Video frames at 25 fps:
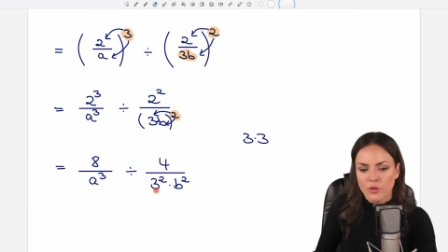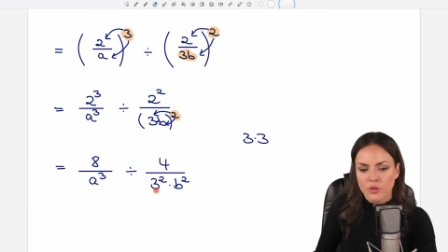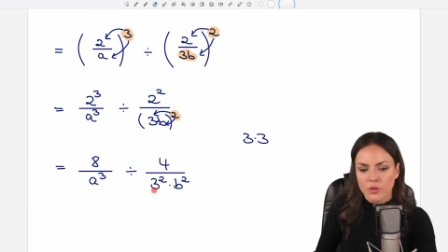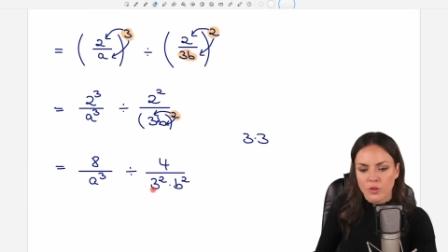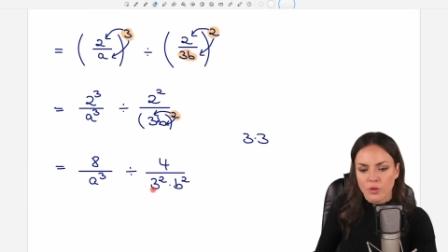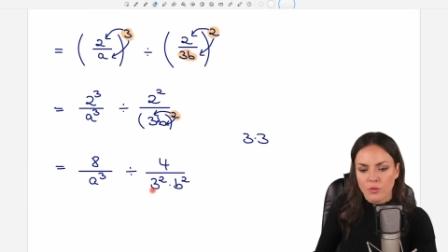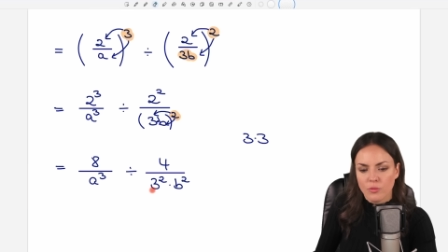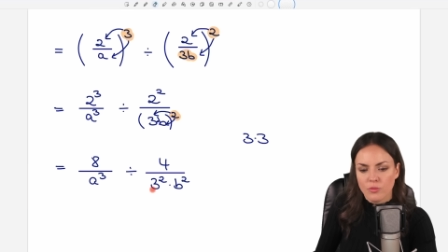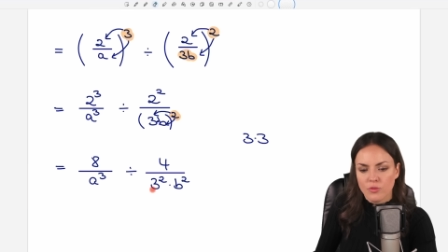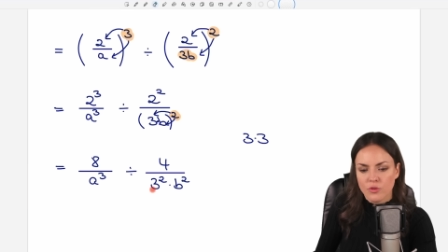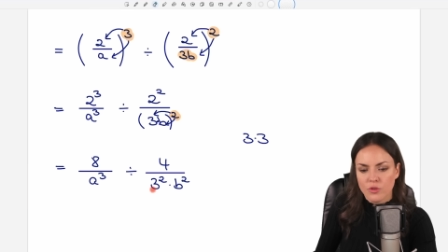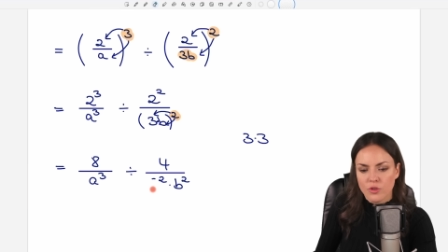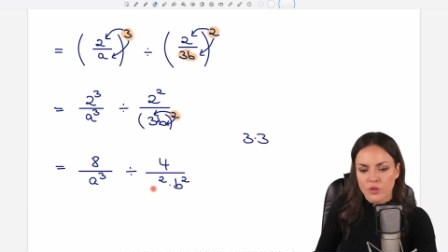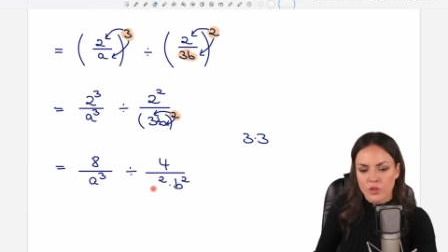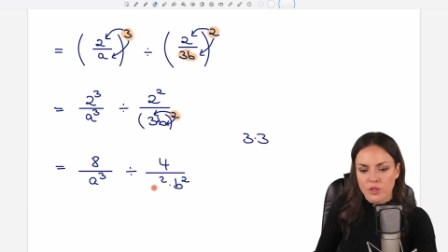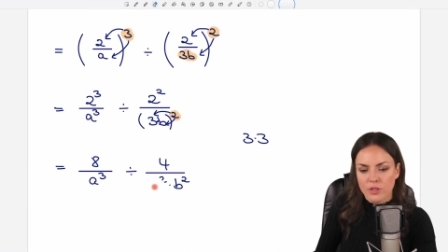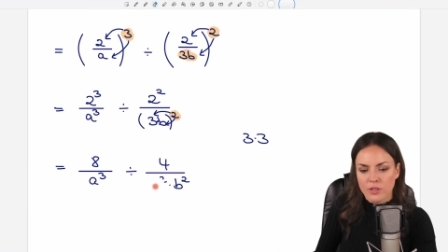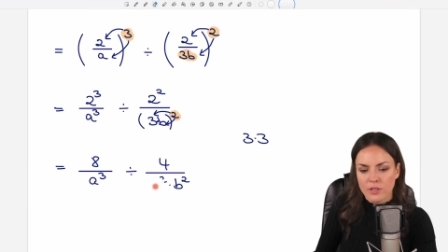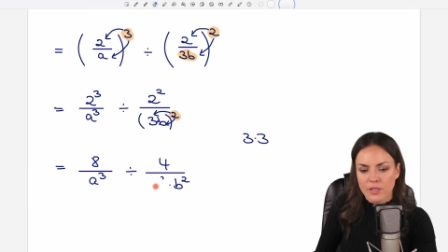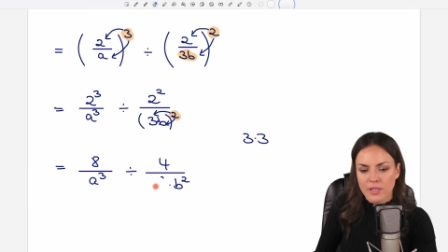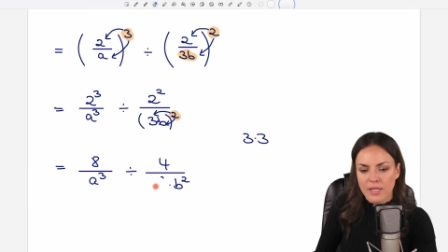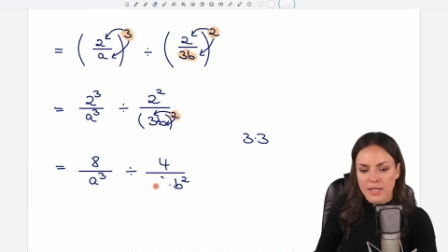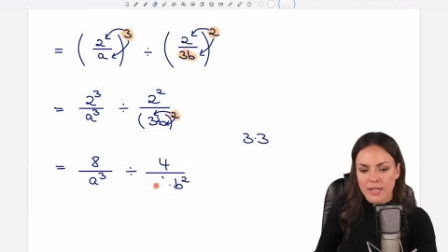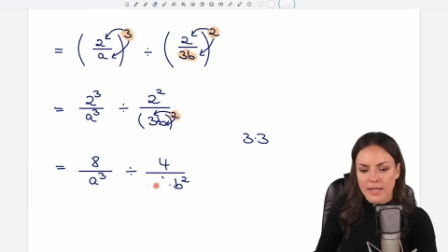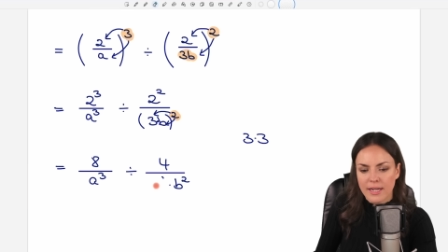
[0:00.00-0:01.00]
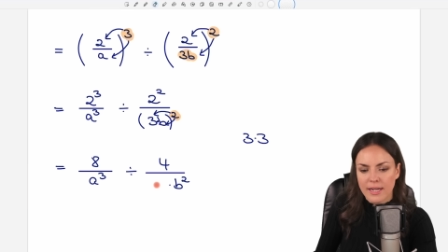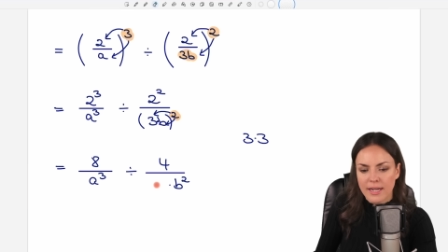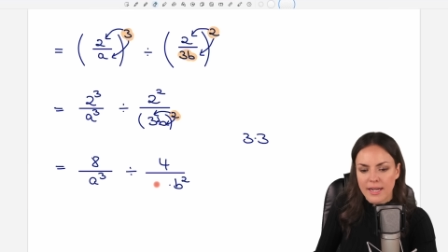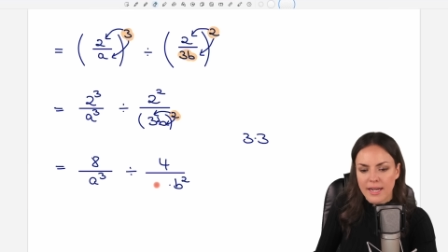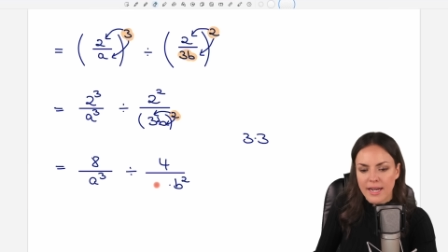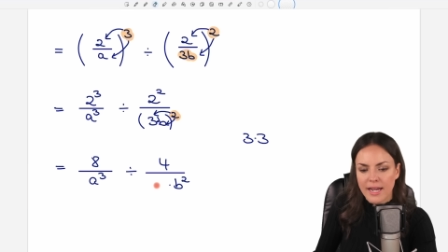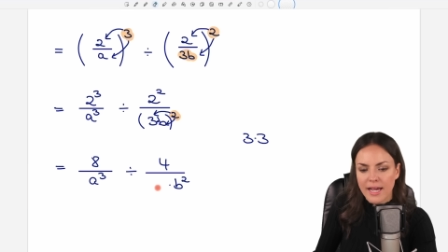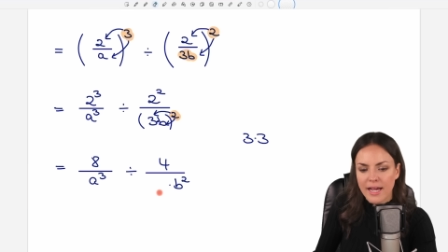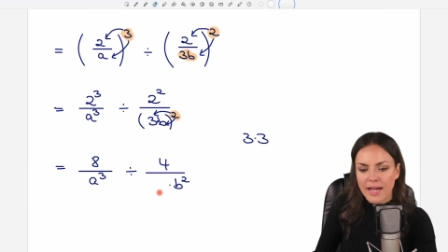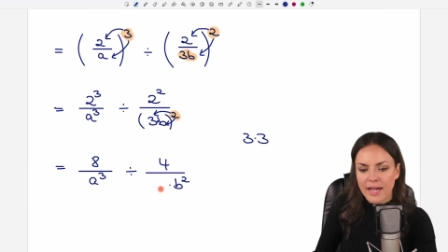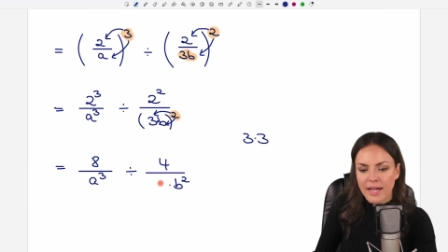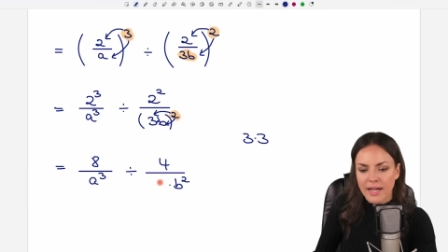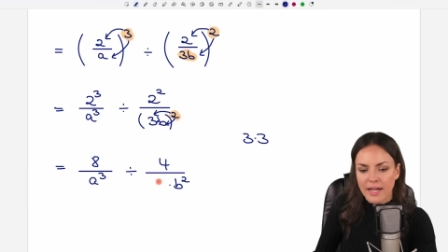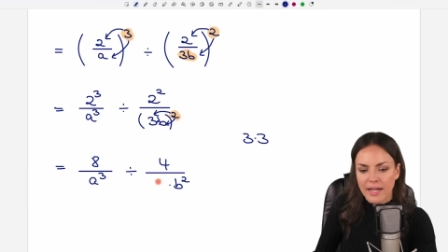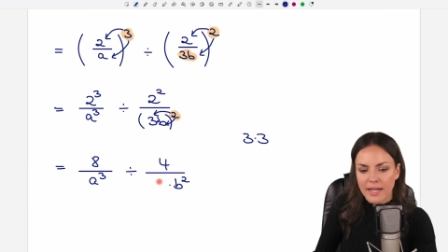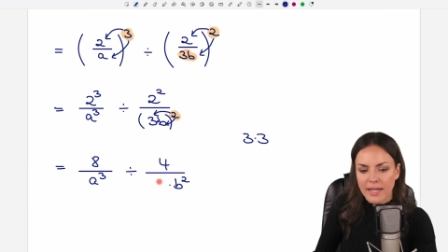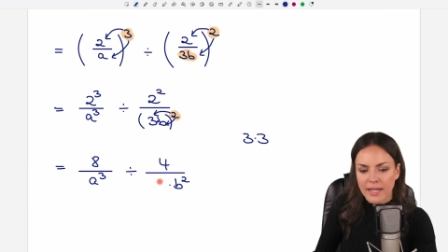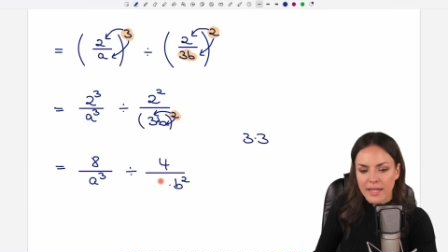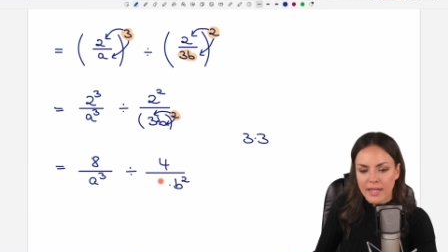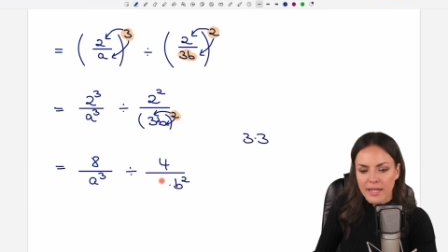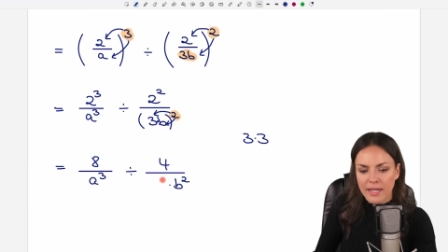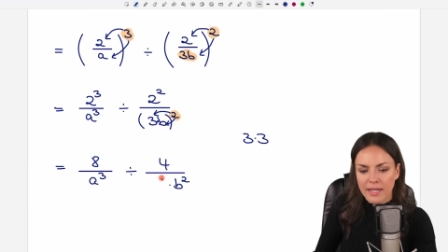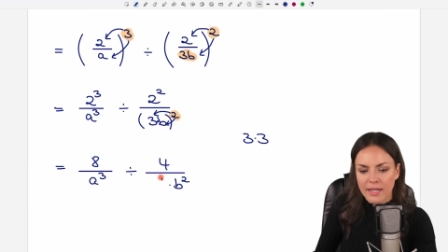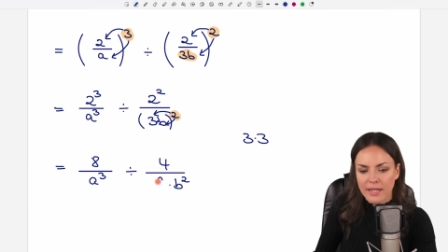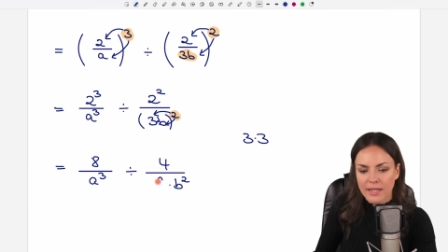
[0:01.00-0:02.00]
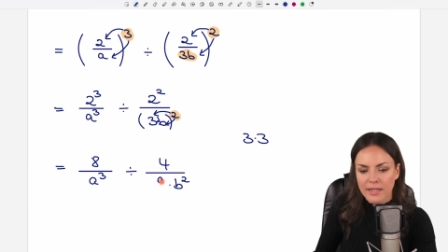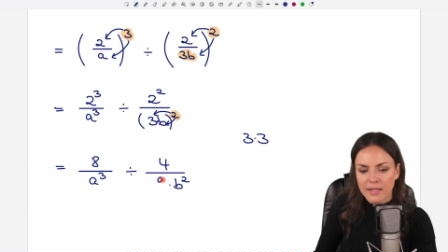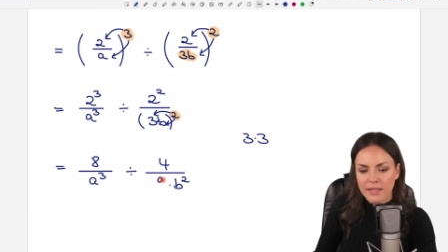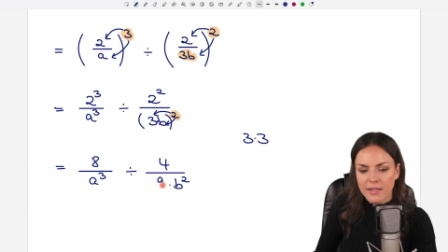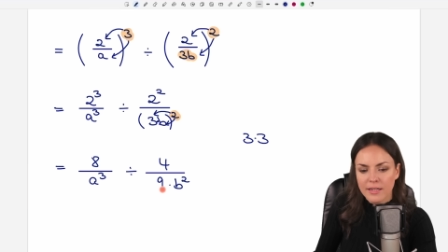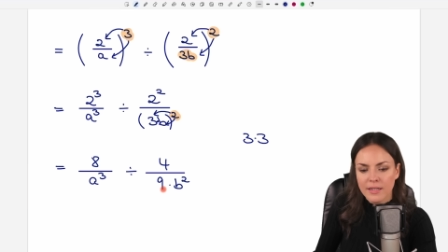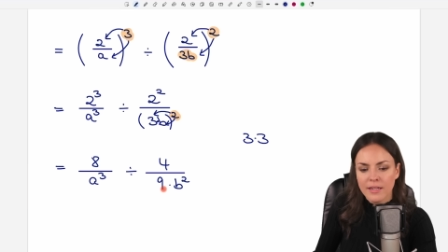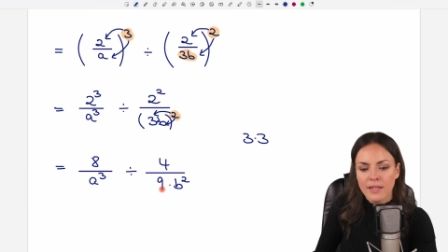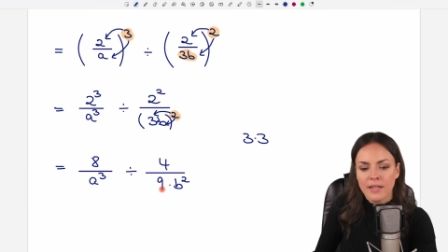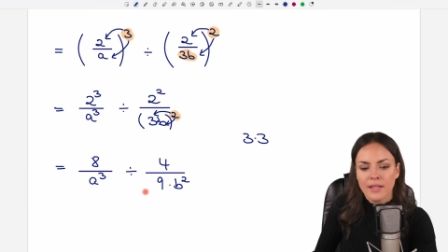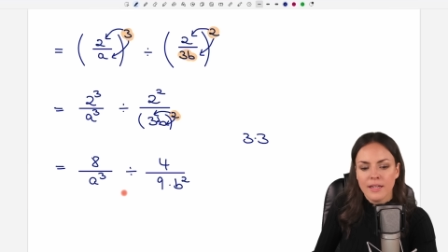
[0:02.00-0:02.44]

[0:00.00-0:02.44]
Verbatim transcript: so just nine.